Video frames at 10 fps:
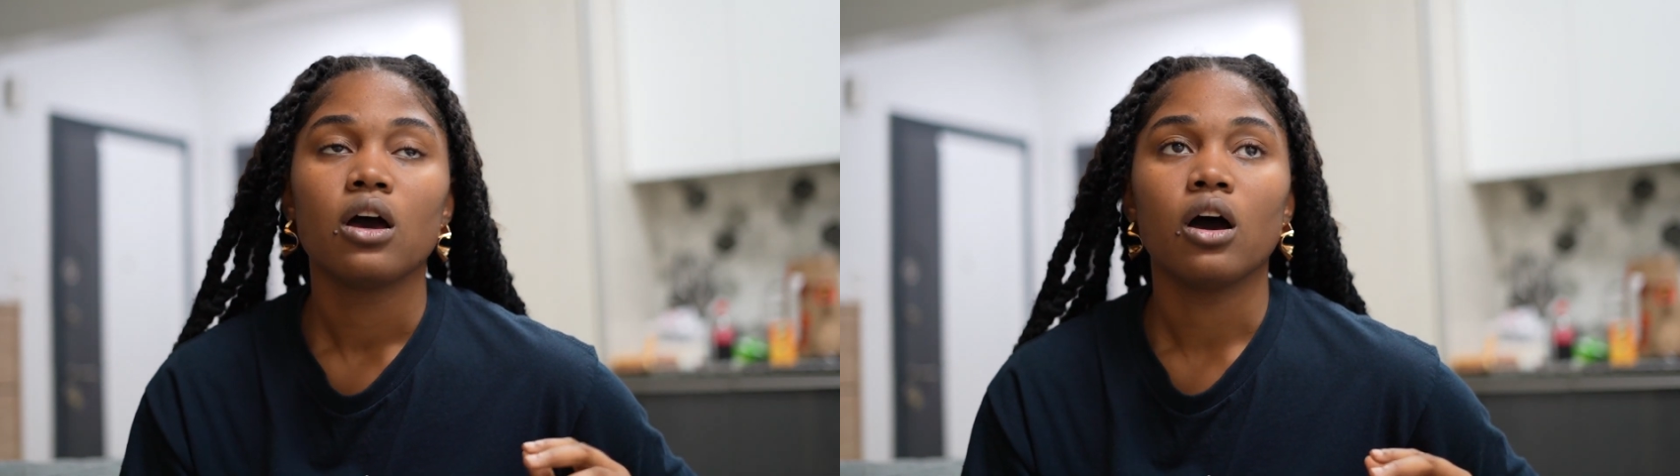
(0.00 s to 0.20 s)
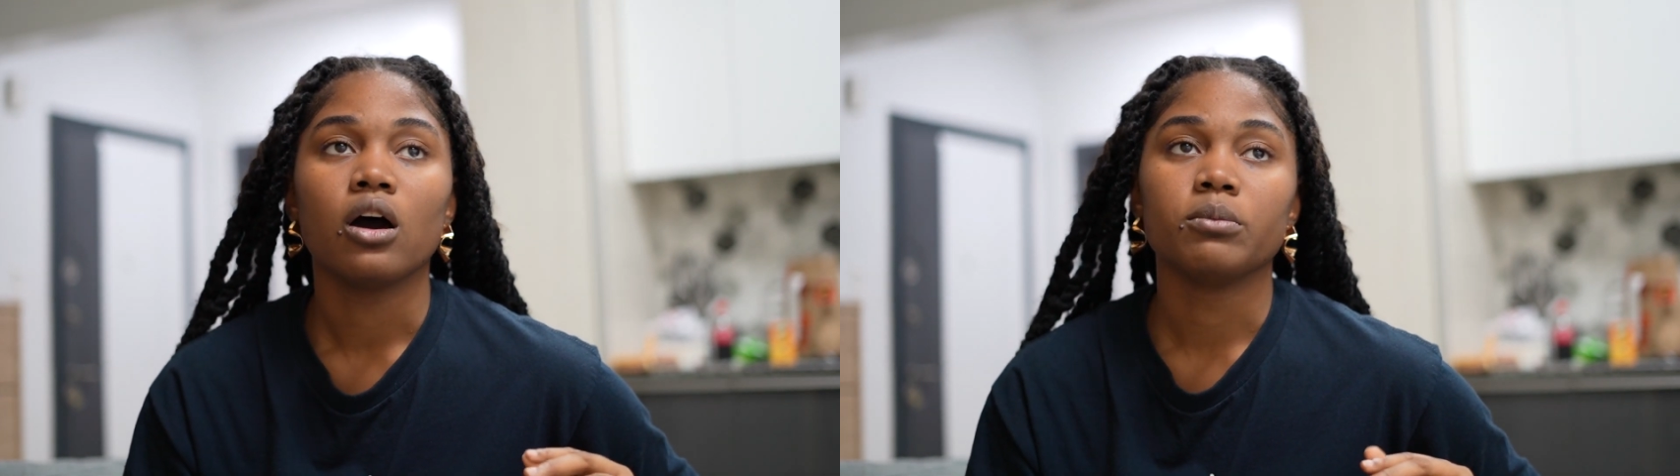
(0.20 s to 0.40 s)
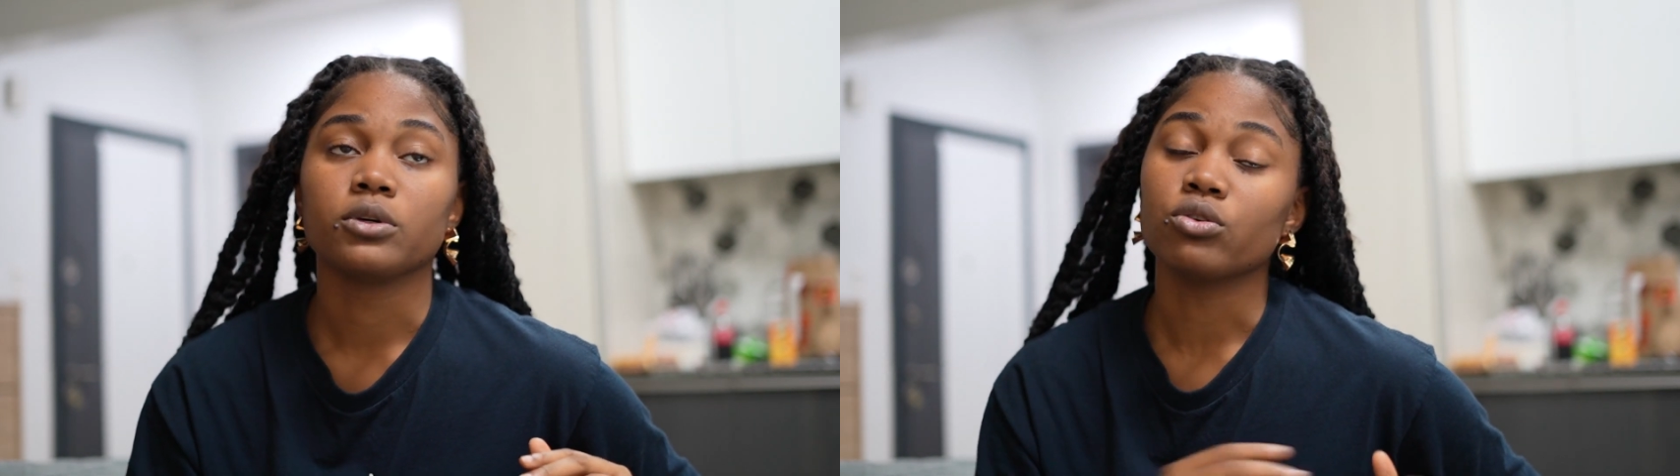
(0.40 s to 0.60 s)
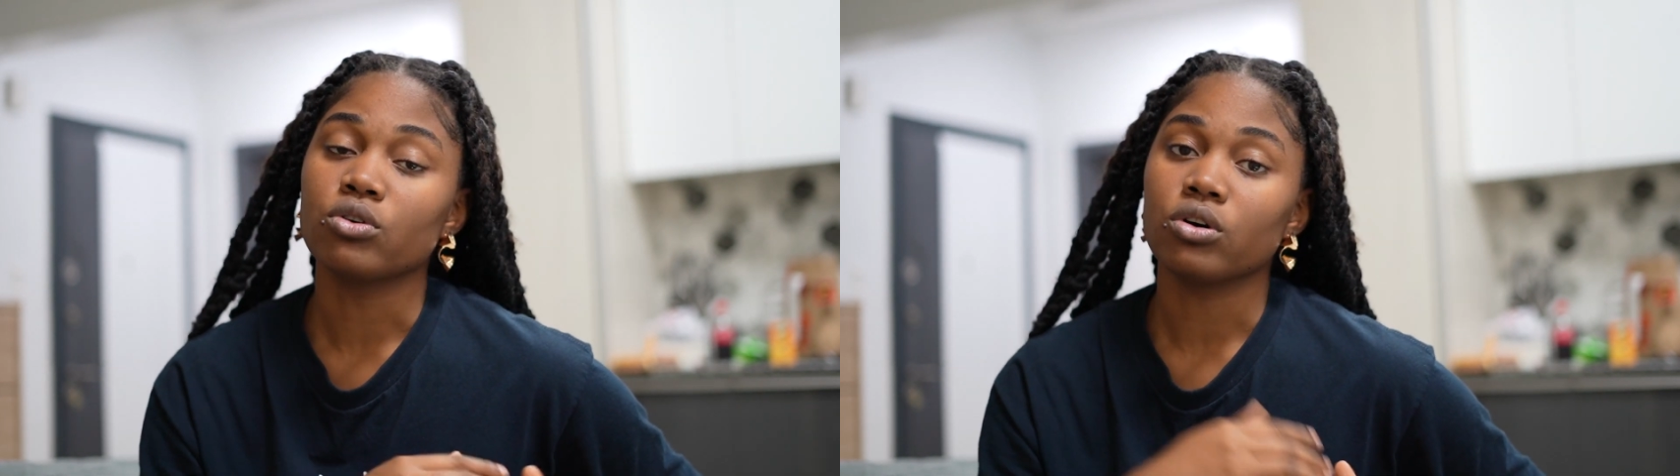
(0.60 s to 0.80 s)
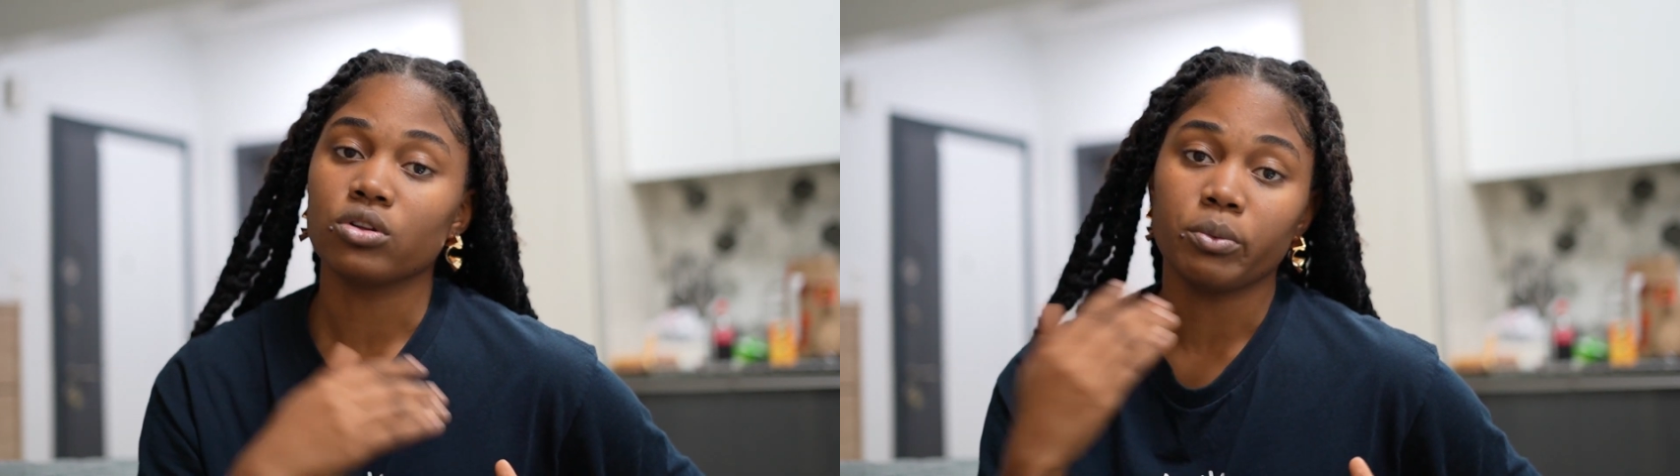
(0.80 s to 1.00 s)
You could
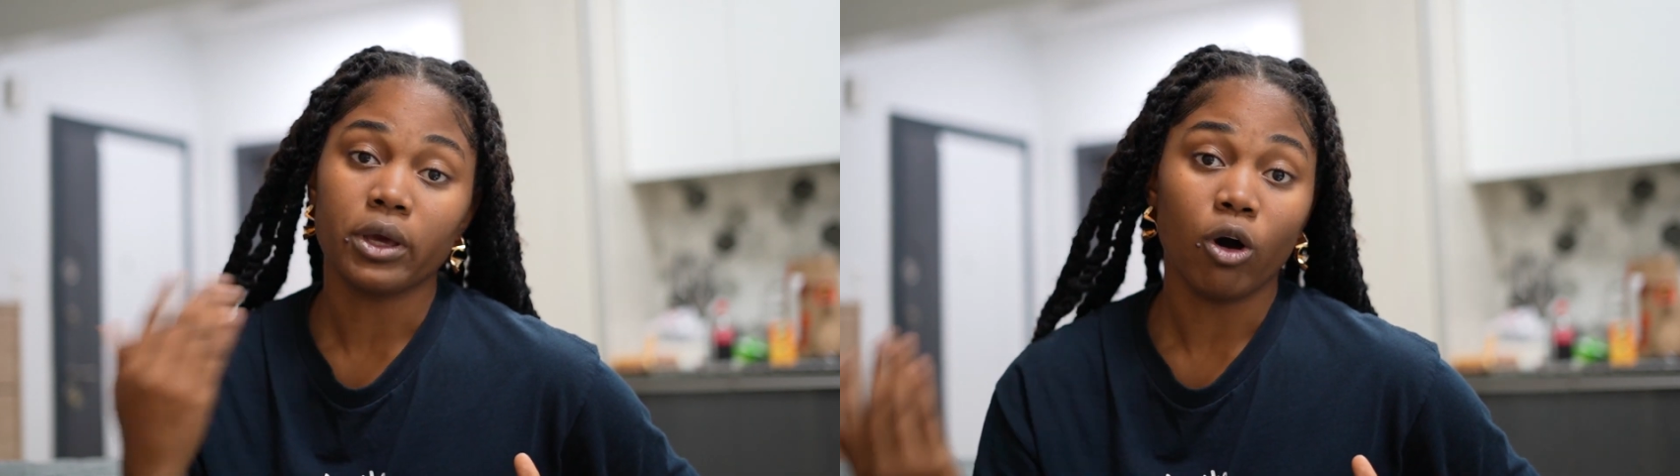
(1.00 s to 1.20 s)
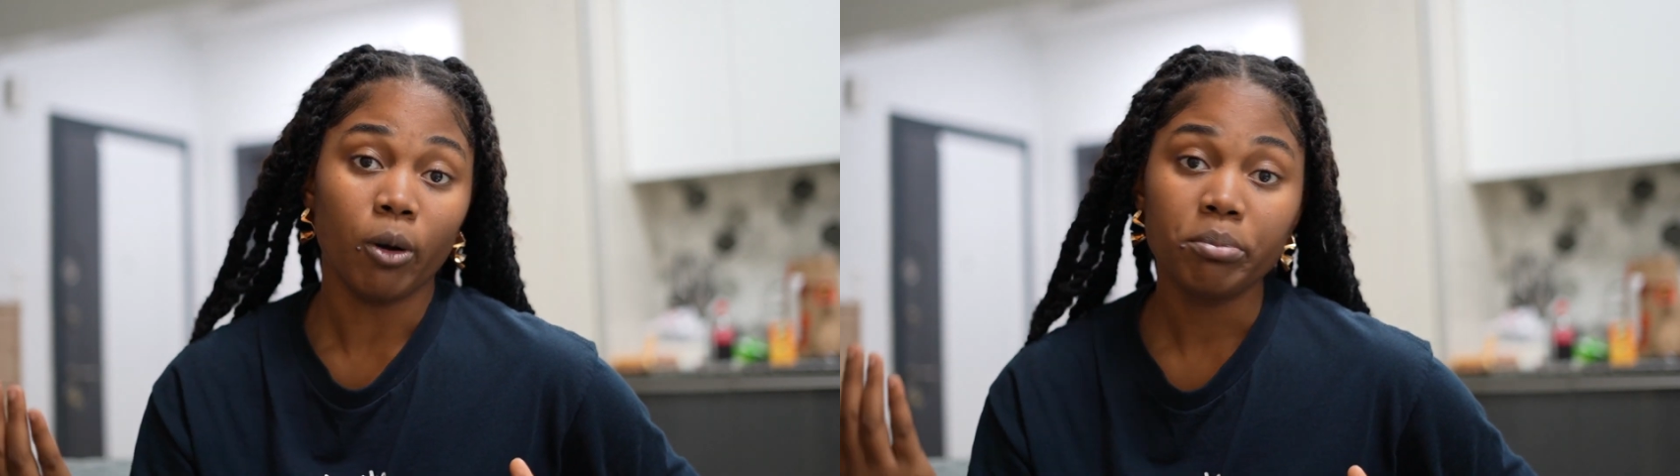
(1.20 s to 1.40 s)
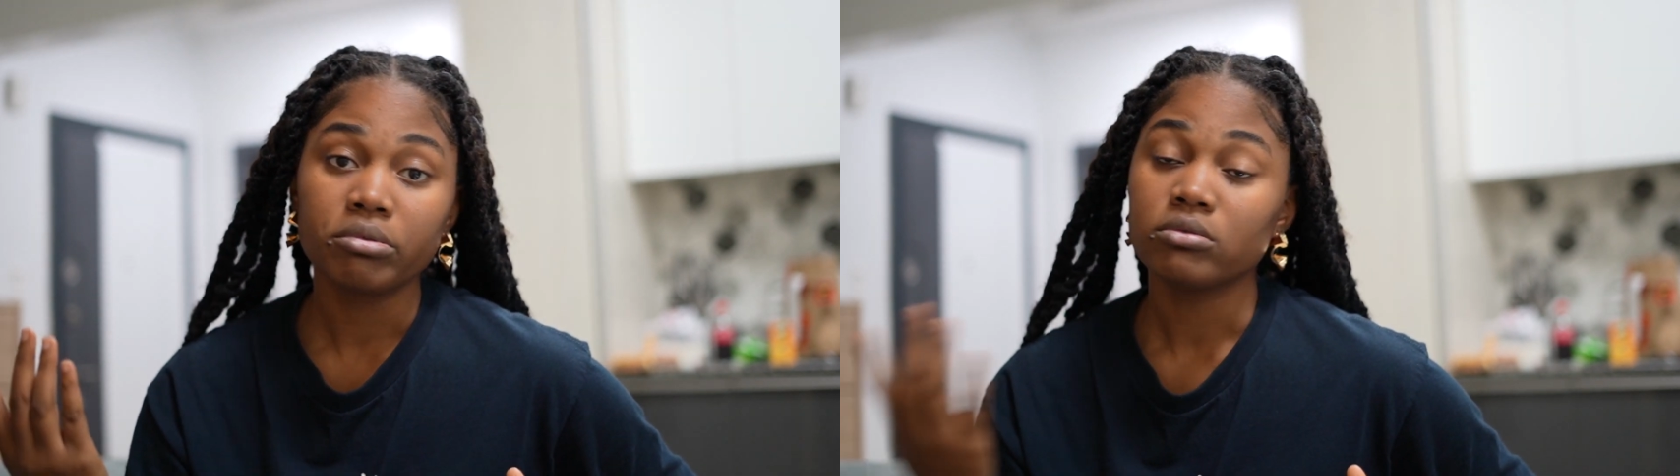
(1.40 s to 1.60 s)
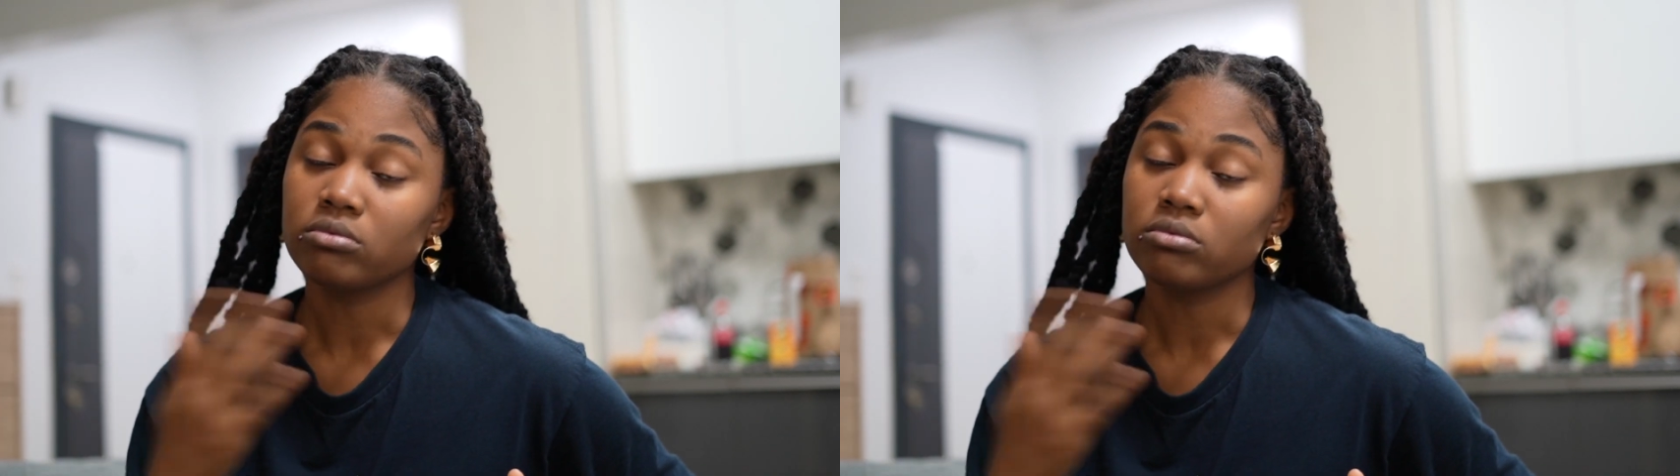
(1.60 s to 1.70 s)
go all the way up,